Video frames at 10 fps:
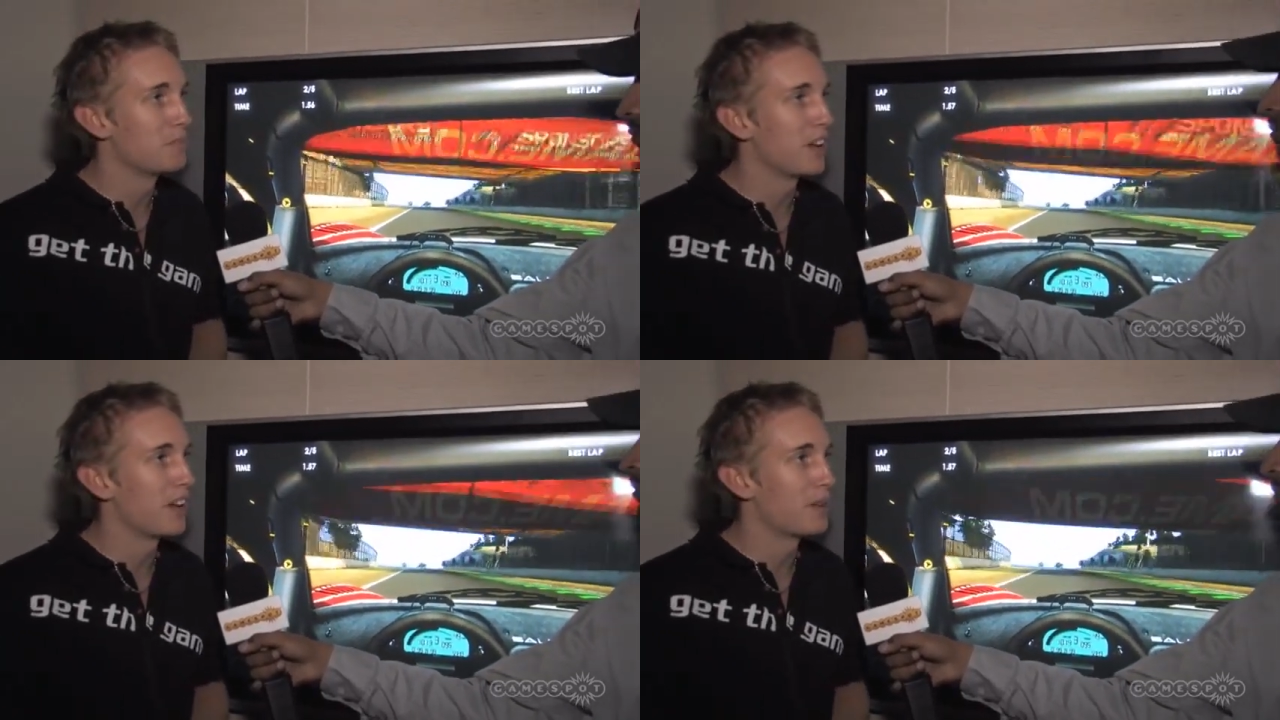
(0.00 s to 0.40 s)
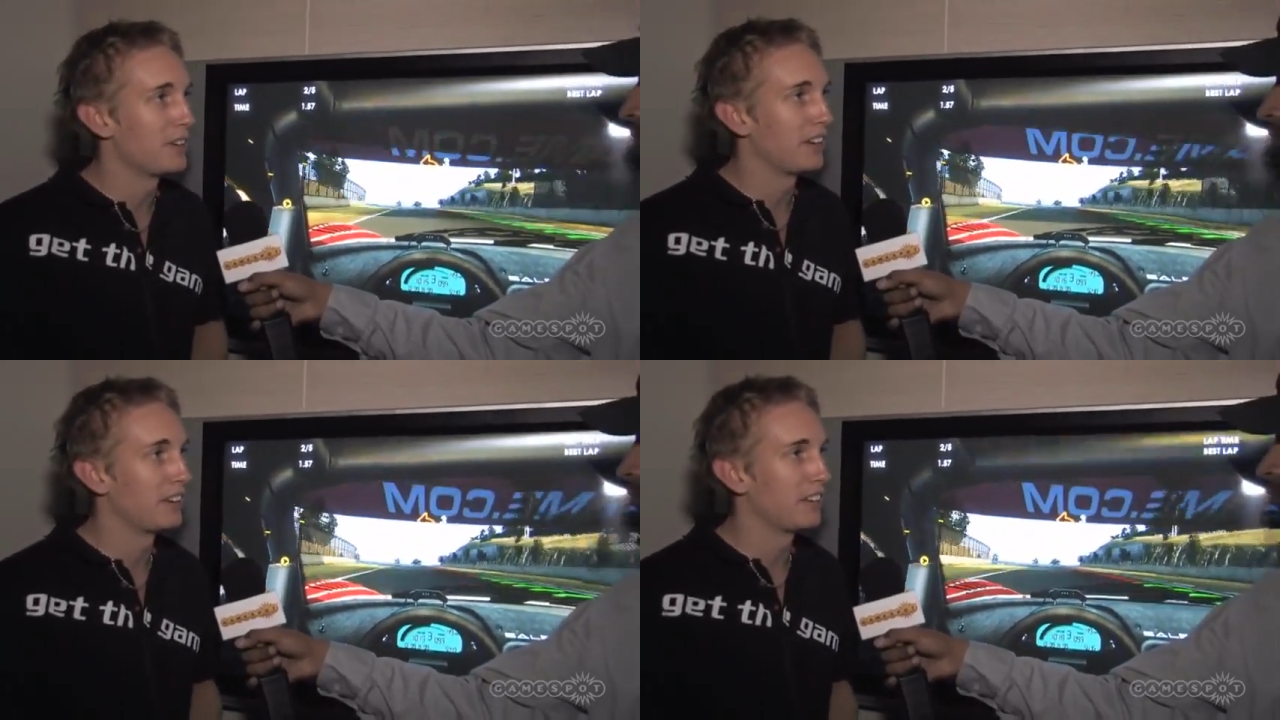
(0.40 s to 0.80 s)
but I
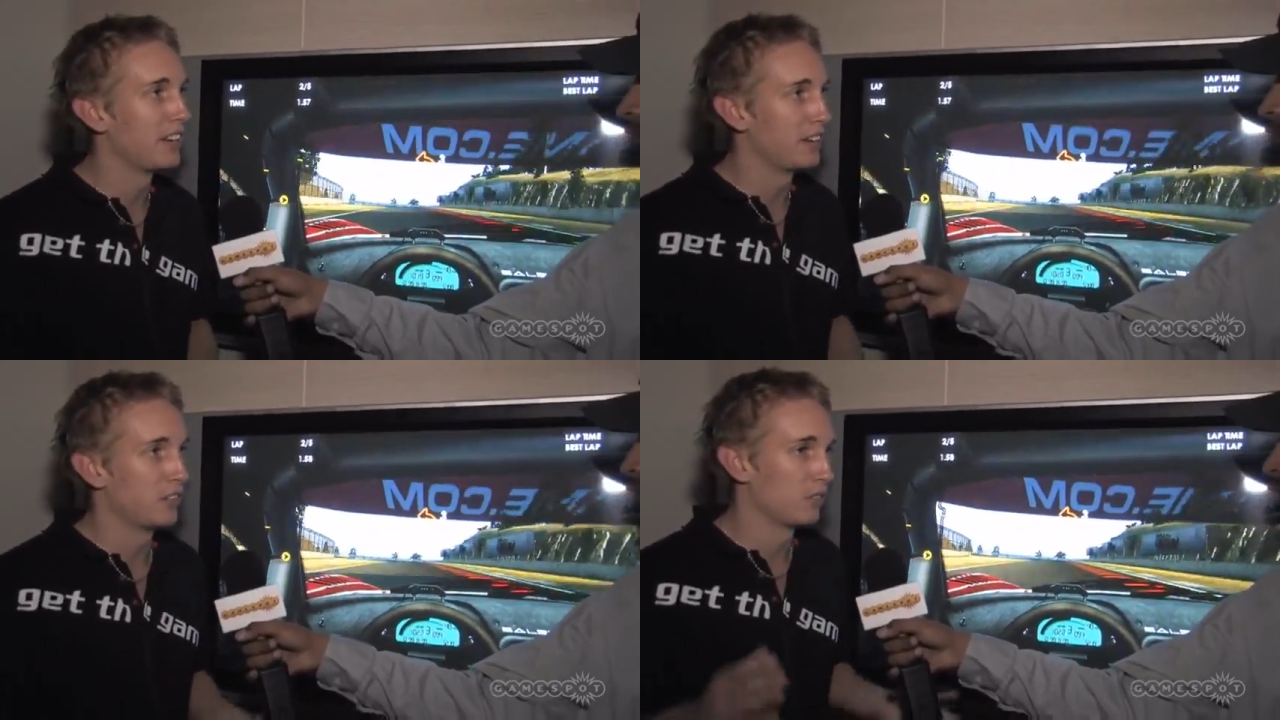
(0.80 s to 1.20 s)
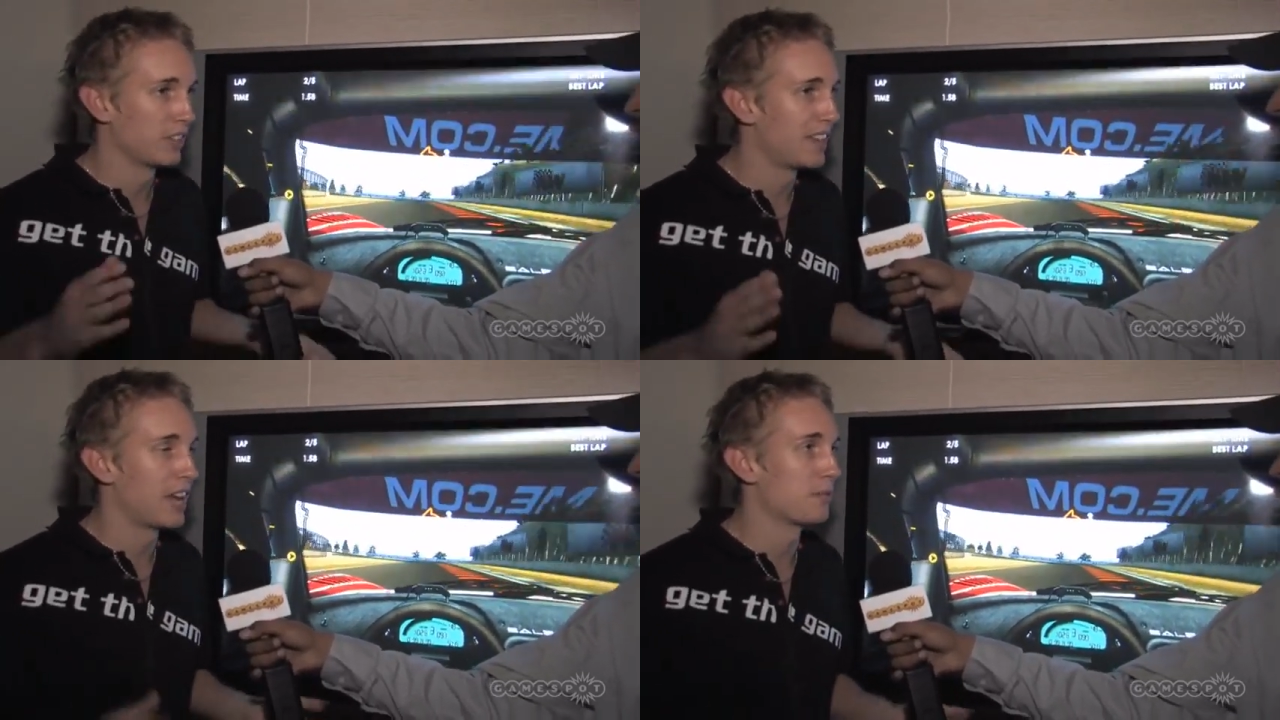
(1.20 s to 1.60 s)
mean,
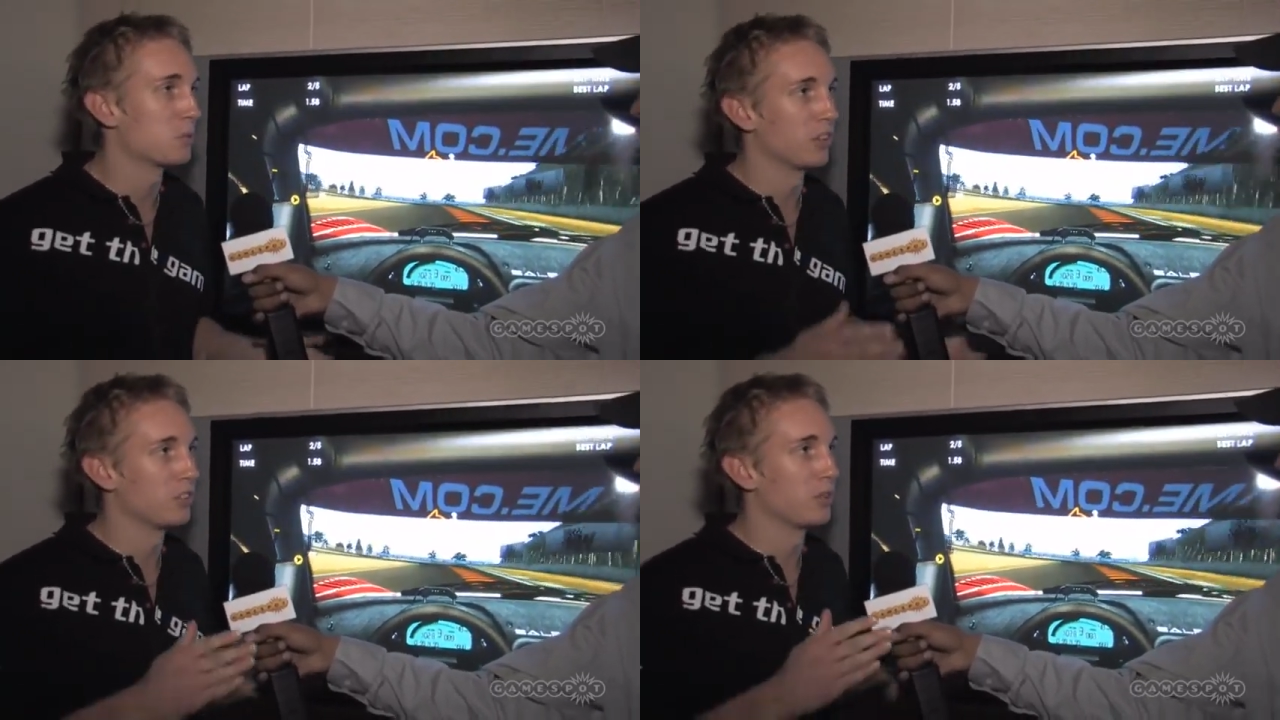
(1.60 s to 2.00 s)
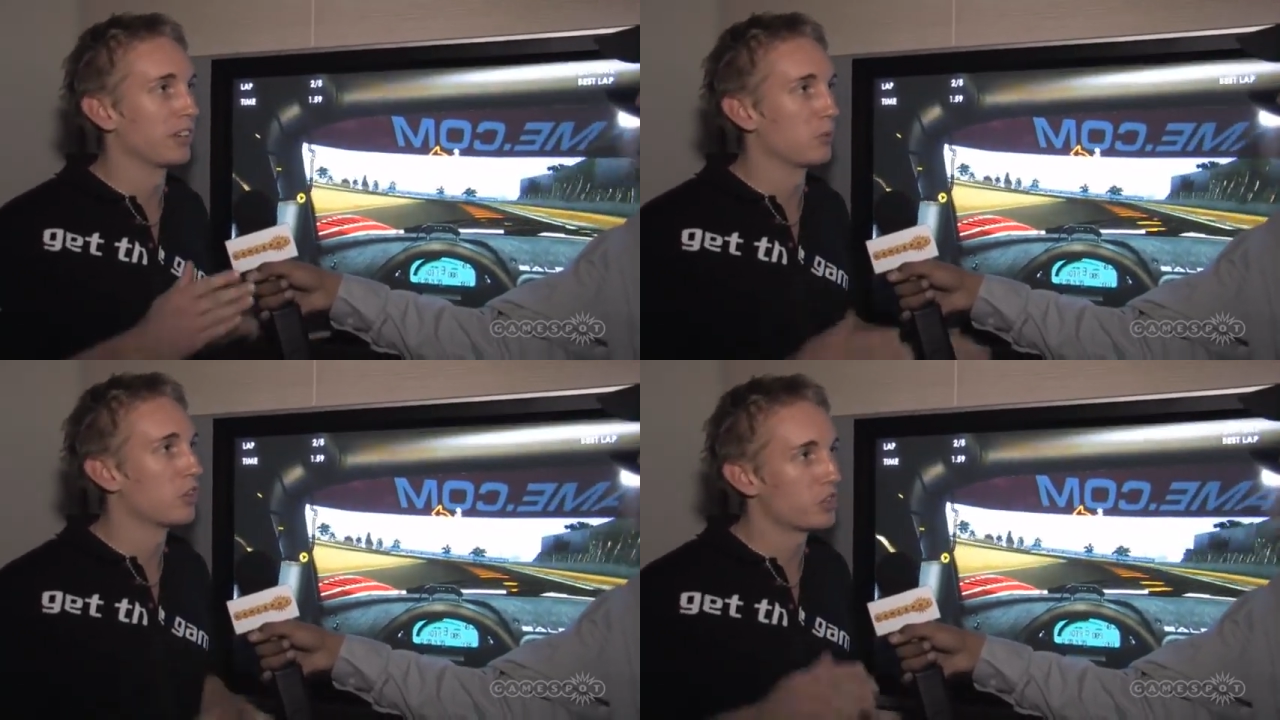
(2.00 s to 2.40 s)
it'll adapt to what you're
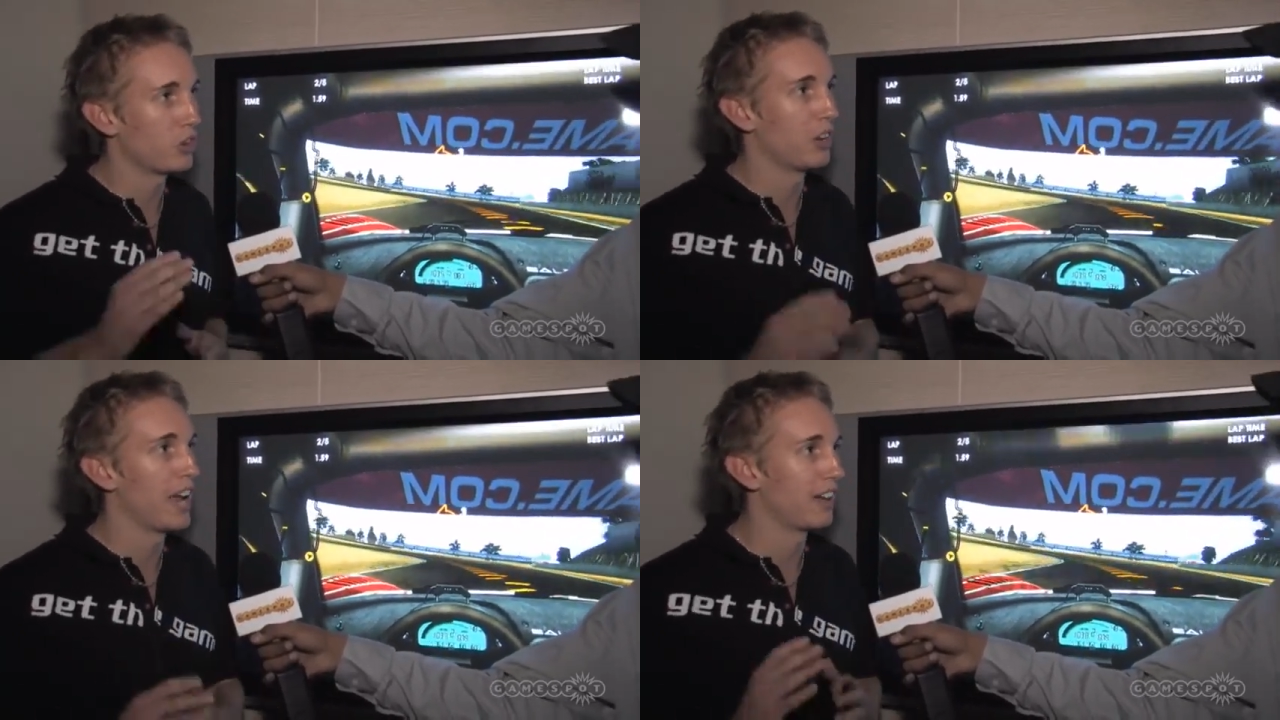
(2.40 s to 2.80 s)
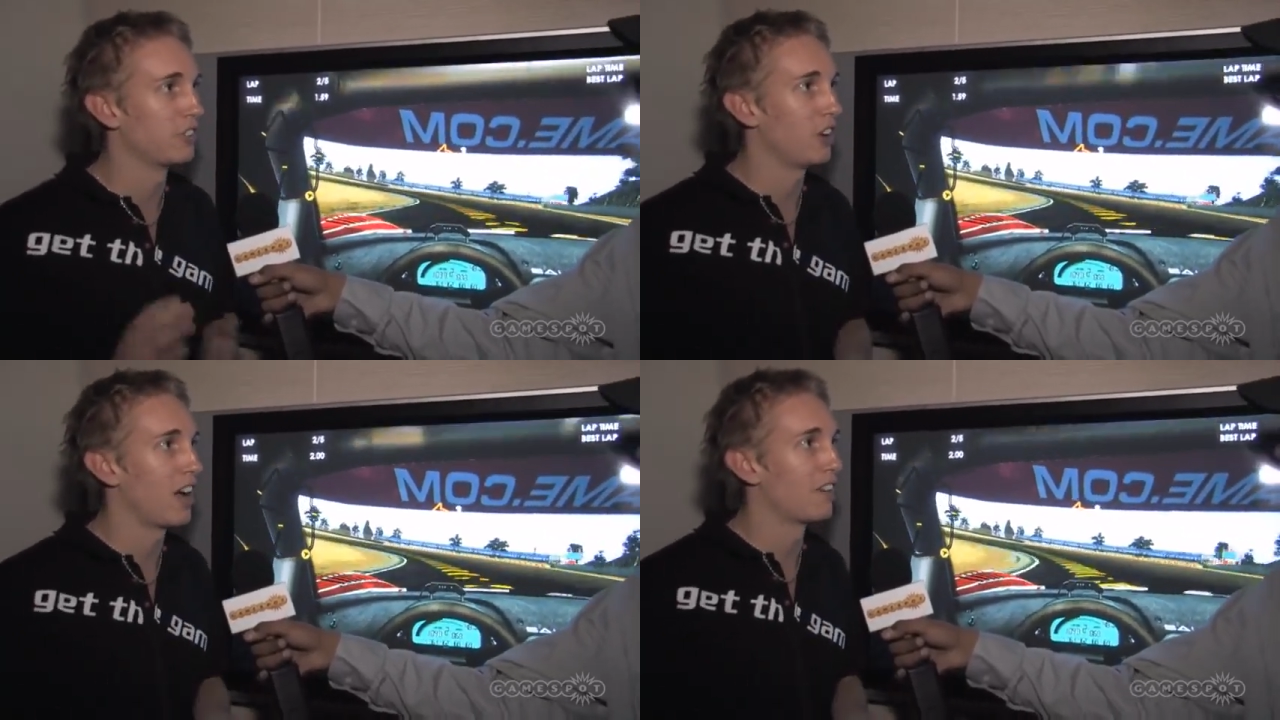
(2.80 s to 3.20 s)
doing. It won't show you how
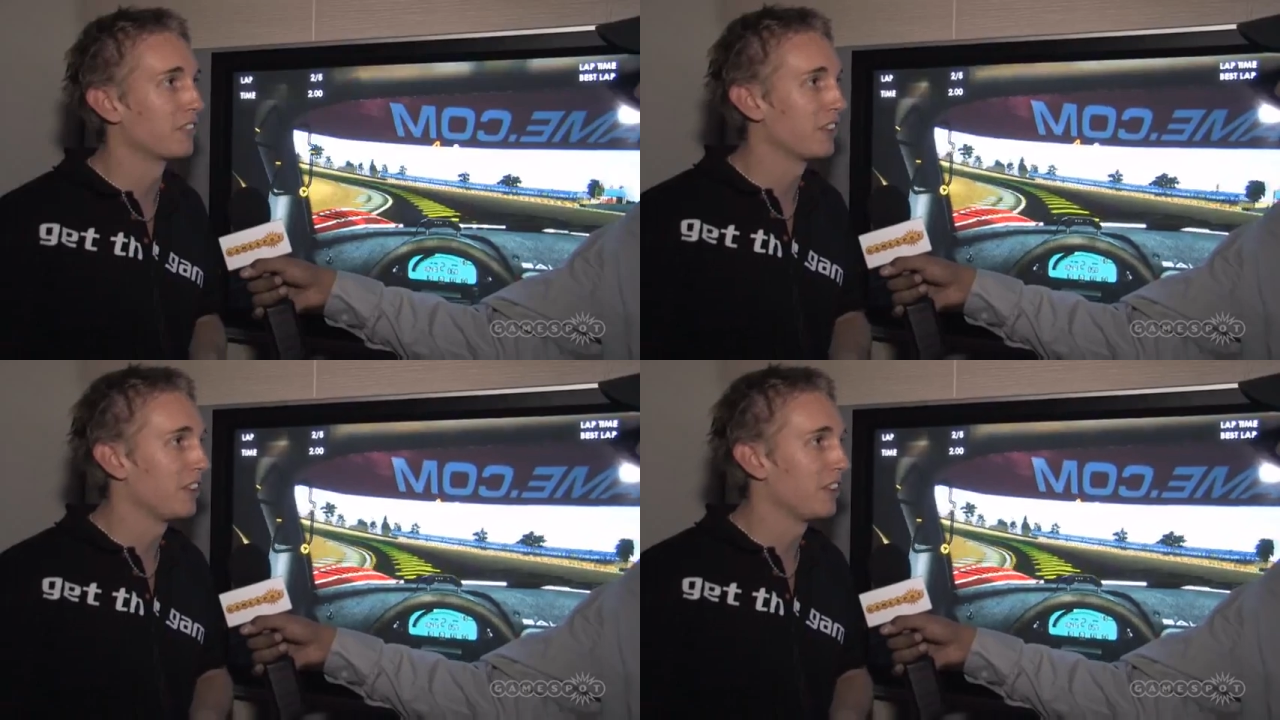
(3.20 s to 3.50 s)
to drive.